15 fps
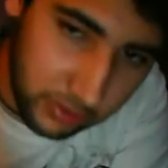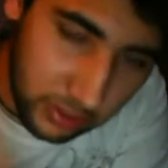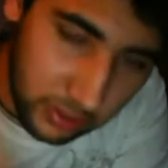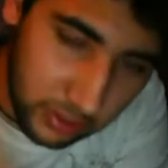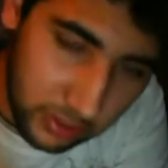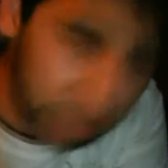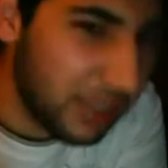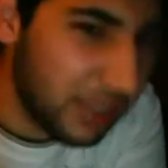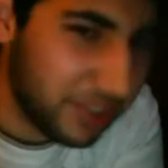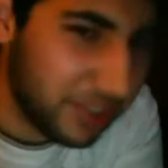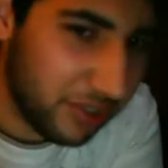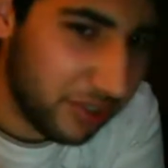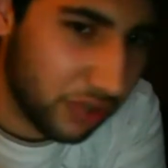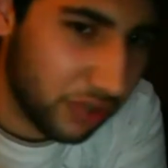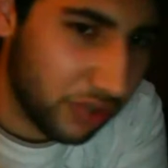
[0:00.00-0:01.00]
I'm actually
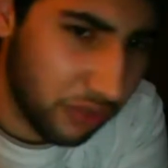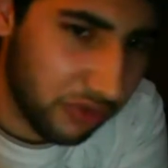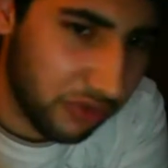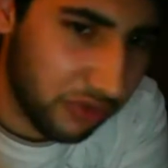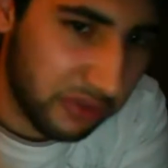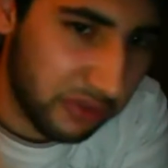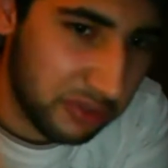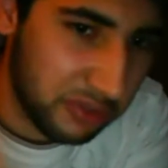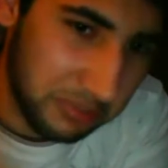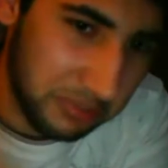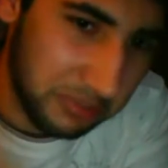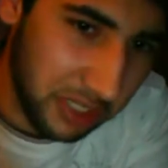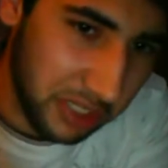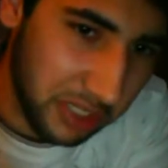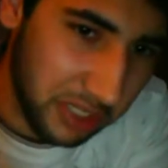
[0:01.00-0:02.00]
good with females and
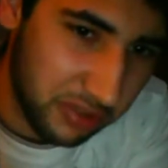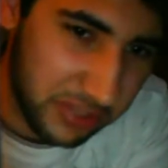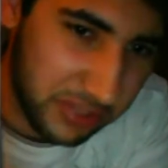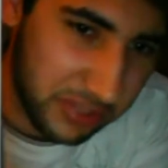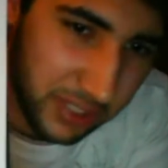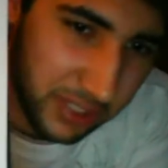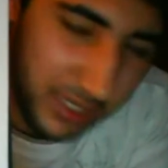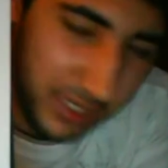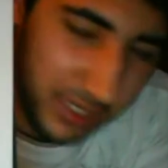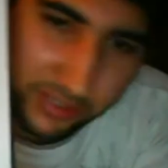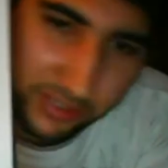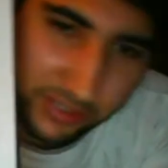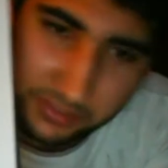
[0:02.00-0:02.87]
males, actually.